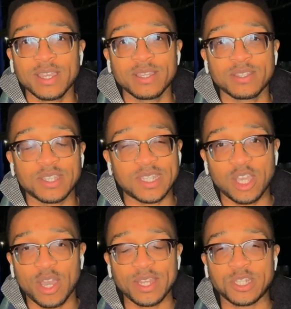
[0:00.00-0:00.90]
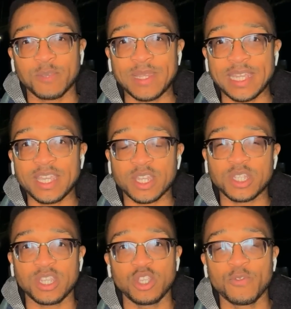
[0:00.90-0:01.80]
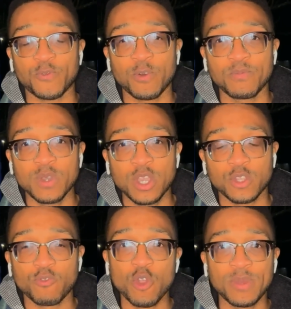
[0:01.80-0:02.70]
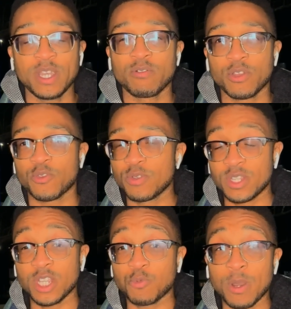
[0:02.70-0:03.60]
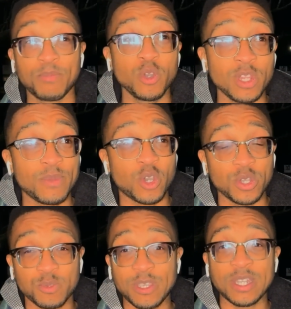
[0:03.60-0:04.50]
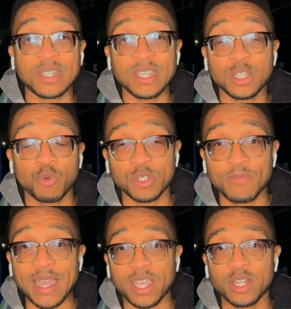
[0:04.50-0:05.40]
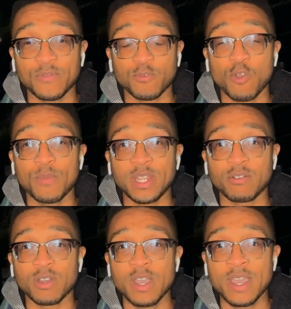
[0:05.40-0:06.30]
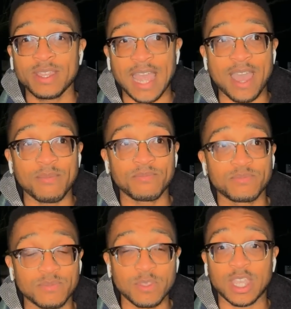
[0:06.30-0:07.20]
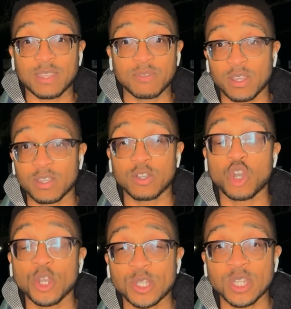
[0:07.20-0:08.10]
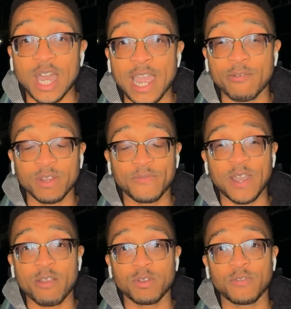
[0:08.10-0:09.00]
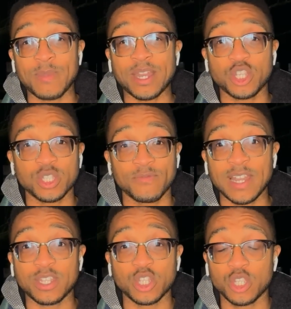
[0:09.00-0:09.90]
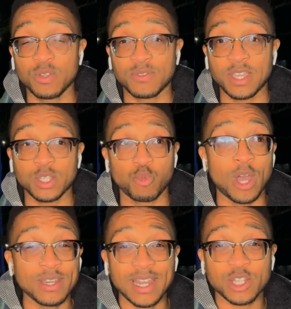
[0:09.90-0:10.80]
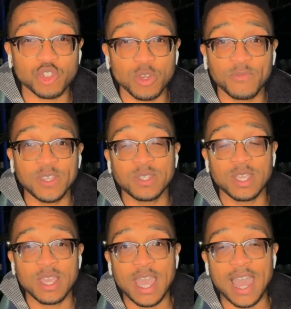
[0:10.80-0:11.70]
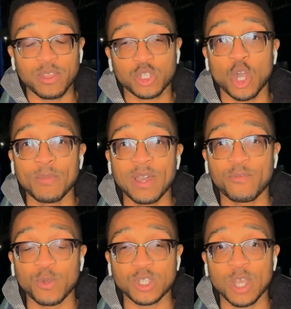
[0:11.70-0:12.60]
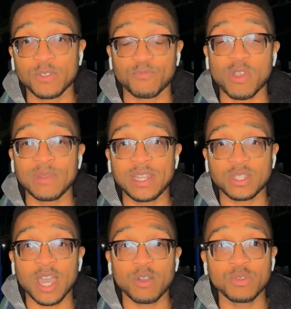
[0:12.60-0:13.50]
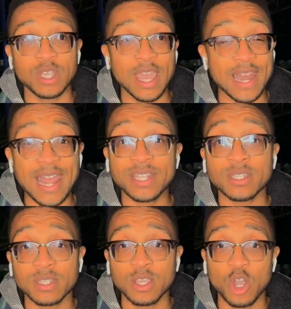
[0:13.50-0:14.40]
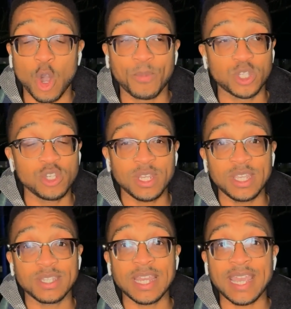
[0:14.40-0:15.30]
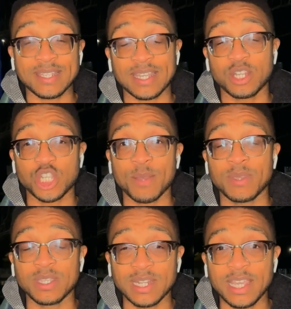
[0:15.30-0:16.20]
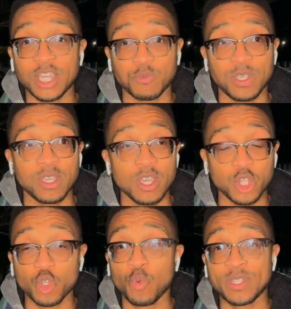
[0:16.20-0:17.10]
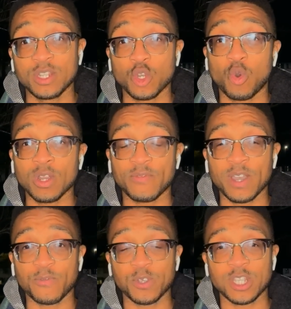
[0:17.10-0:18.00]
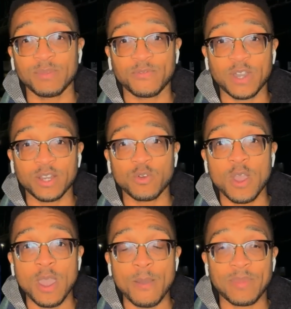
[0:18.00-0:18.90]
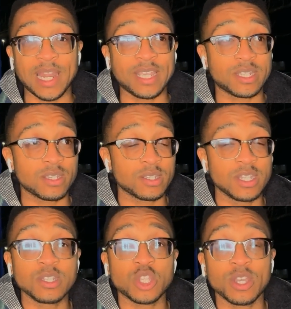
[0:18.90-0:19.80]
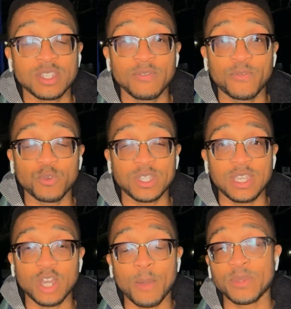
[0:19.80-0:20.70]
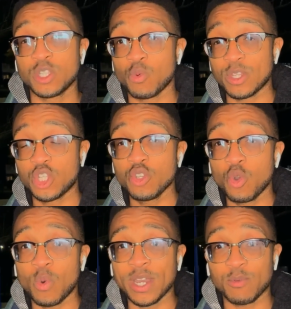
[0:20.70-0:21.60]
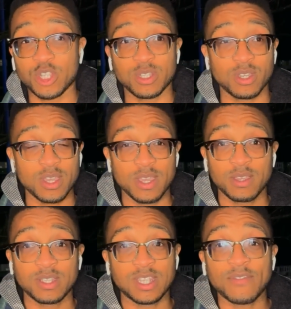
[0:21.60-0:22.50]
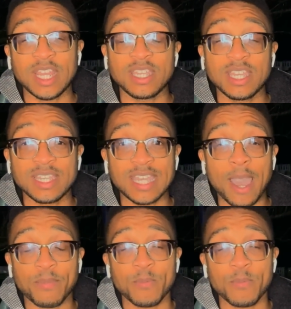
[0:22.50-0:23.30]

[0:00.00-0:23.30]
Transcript: to see our instability continue from the Roman era through to this one, purely because we can see towards the back end of the Roman era that the constant hiring and firing of managers have led to two things. One, less trophies at the top level in terms of Premier League titles, less opportunities and hits at the Champions League, as we saw we didn't qualify for a semi-final place since 13-14 up until when Tuchel won it, which is a 7-8 year gap,